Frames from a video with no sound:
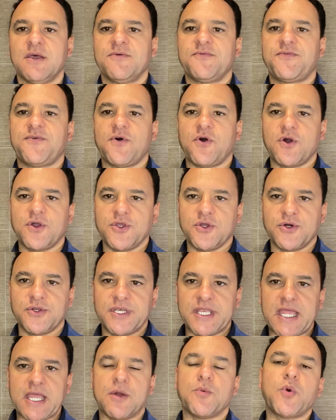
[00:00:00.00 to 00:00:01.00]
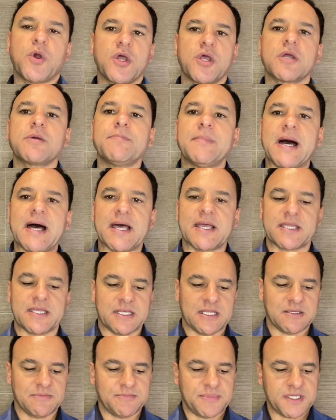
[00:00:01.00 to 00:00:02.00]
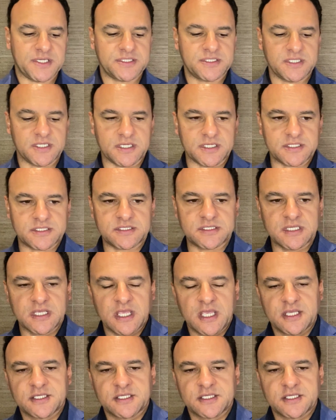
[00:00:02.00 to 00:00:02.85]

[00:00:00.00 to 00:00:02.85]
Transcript: for your network marketing business.